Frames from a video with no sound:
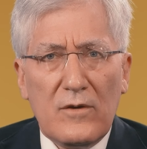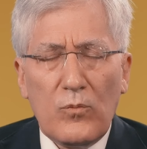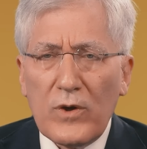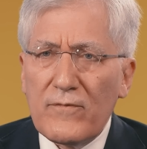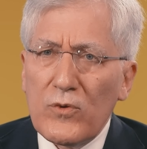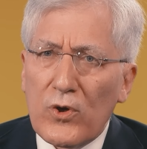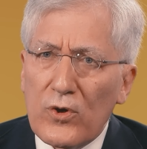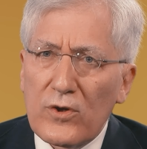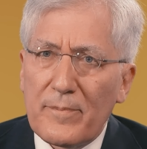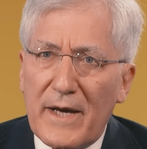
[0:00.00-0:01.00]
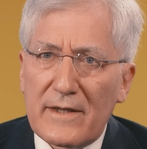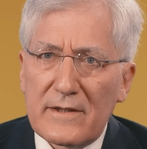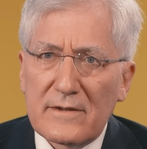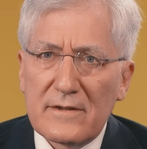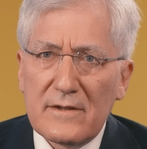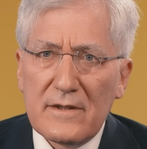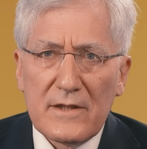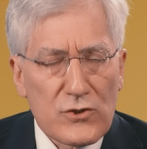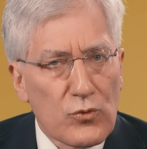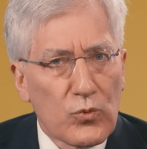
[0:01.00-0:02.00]
What have you heard about it?
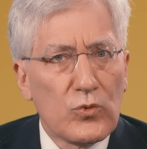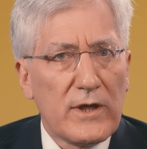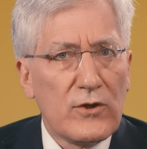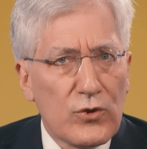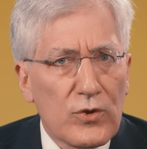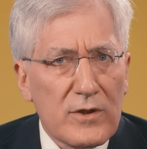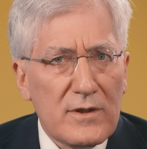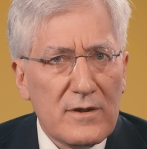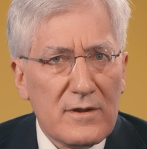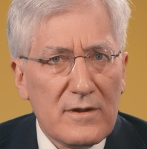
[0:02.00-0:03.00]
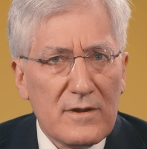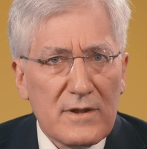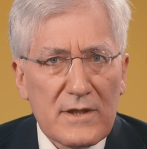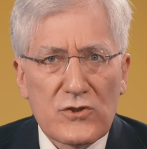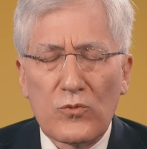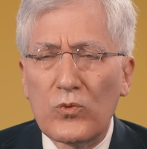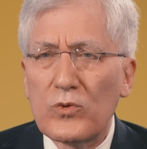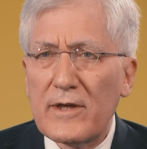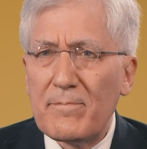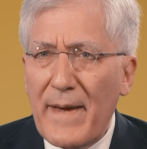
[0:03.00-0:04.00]
Is the ruling good? Is the
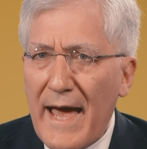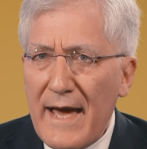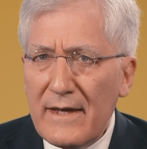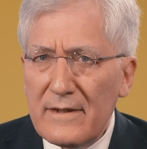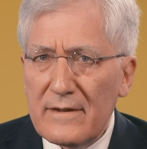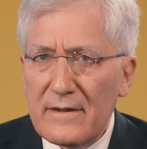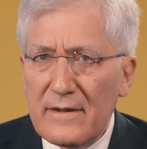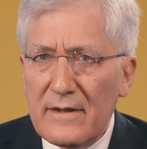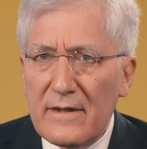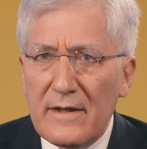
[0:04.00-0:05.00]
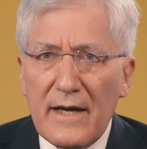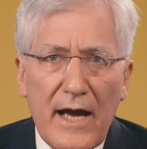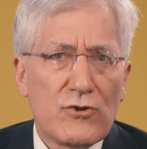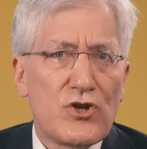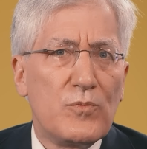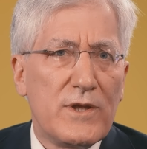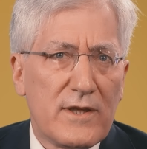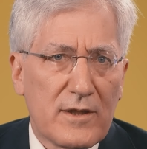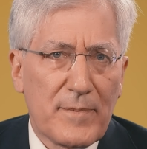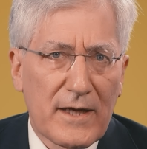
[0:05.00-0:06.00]
ruling bad? How should we
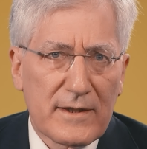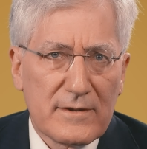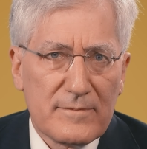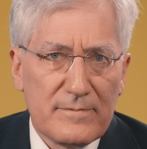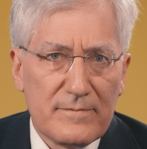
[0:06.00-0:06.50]
think about it?